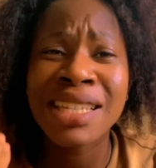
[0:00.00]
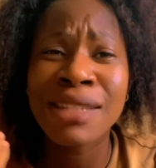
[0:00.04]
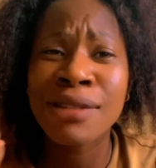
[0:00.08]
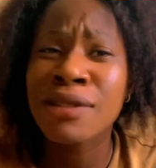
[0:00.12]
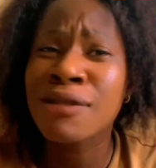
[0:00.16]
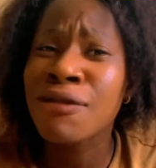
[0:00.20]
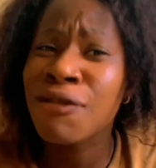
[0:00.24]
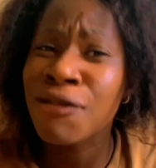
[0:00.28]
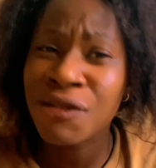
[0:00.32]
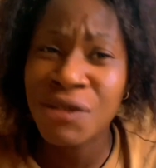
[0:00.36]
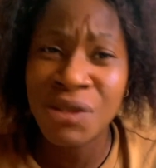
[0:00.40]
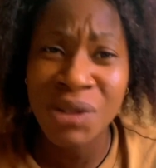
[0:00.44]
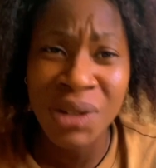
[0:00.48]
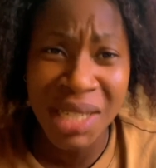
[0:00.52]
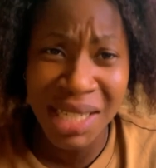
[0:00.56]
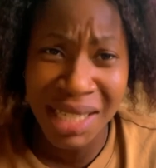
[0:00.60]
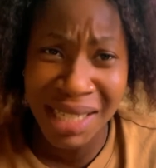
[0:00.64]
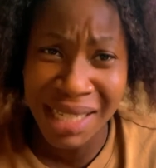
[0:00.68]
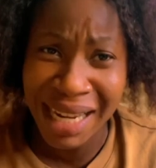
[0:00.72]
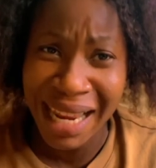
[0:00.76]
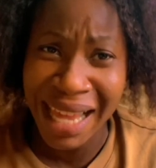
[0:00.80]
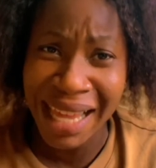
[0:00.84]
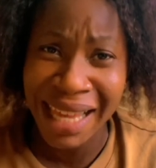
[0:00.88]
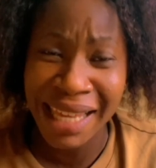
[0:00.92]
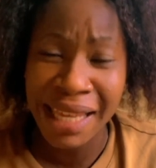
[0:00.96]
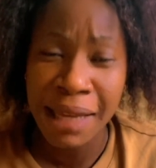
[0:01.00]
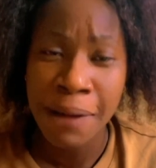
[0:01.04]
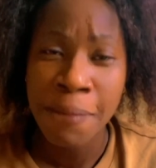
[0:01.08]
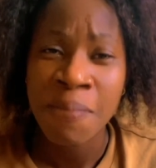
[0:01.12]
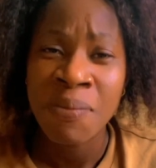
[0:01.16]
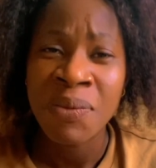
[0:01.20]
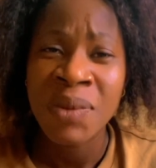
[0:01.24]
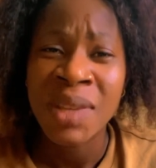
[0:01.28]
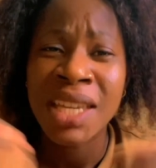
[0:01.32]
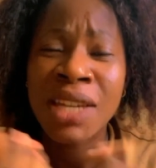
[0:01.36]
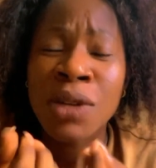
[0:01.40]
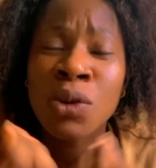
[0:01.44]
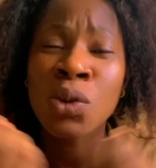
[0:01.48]
free. Like,
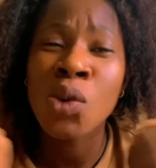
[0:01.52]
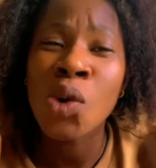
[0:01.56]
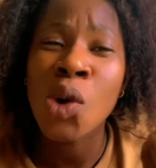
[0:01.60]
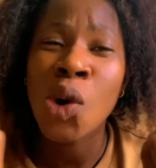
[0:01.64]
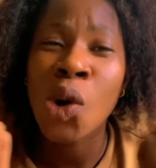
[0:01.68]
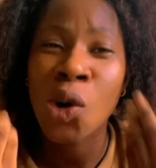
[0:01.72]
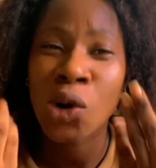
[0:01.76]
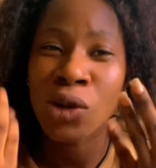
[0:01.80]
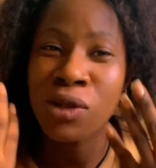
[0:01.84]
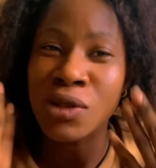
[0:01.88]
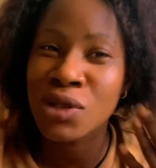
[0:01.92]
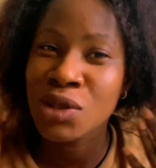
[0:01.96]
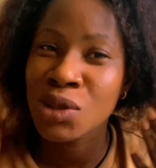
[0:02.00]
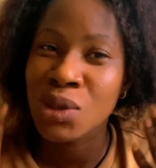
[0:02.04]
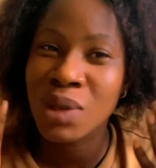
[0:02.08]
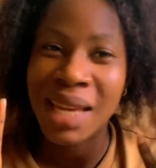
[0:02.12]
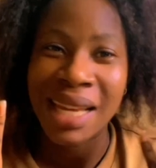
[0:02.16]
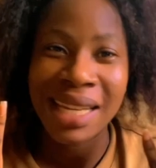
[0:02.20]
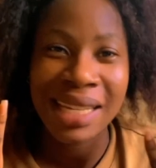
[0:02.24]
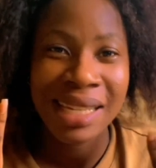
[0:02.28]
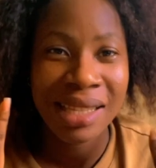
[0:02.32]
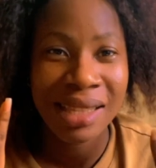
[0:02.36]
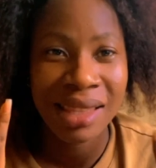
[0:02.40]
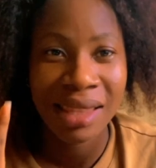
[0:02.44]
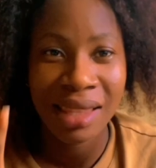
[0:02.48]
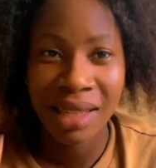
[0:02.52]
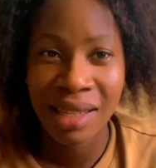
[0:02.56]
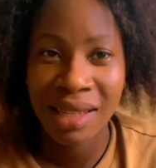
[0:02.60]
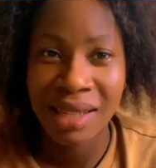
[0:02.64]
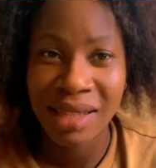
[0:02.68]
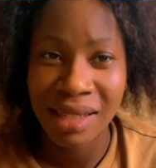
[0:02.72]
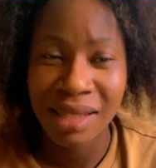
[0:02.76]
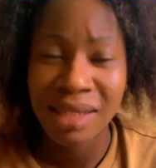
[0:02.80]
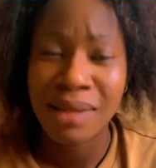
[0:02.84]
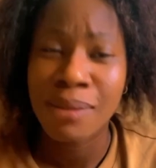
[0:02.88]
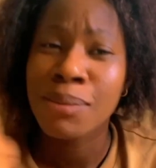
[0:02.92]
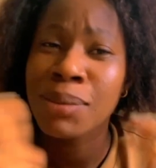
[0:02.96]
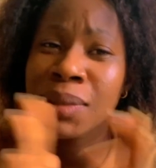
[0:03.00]
it won't cost you
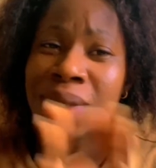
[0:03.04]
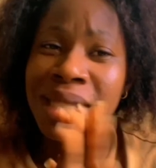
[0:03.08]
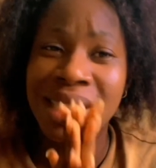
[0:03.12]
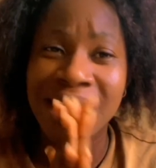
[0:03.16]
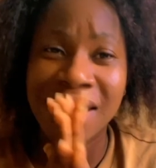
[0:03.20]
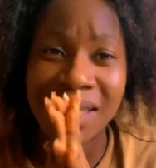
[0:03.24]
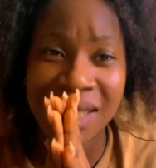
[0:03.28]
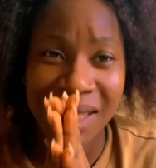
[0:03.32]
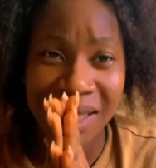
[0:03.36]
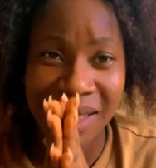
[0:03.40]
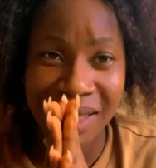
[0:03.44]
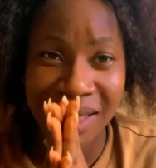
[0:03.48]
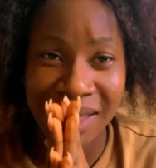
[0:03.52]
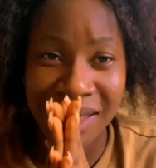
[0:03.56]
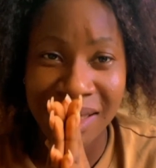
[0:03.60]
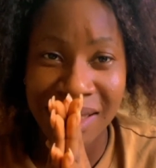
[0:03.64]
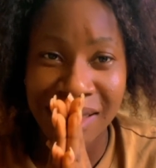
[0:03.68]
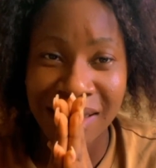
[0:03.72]
anything. Please